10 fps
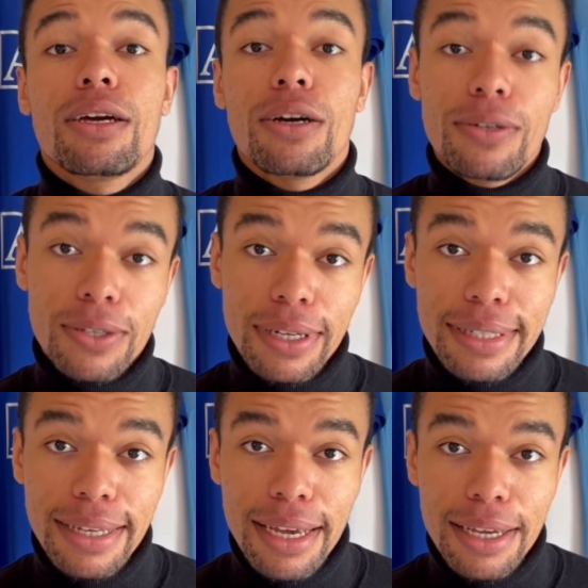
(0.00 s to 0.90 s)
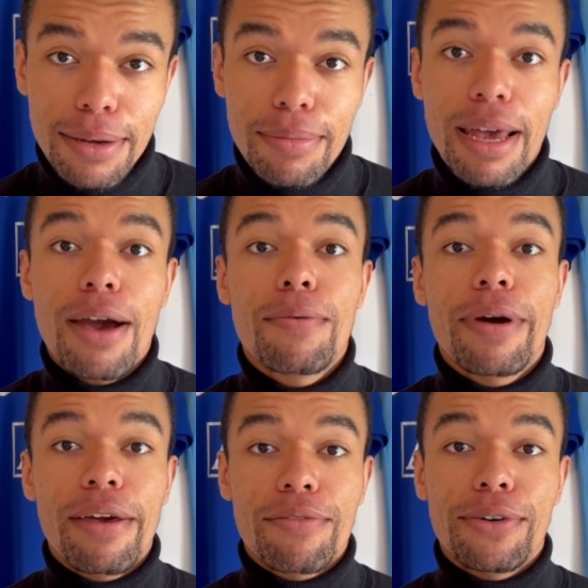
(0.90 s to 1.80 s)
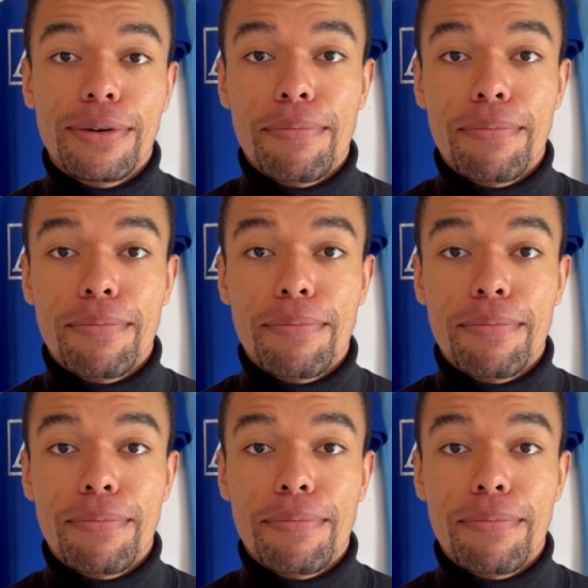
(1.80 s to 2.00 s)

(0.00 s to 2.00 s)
go to the stadium and wait for the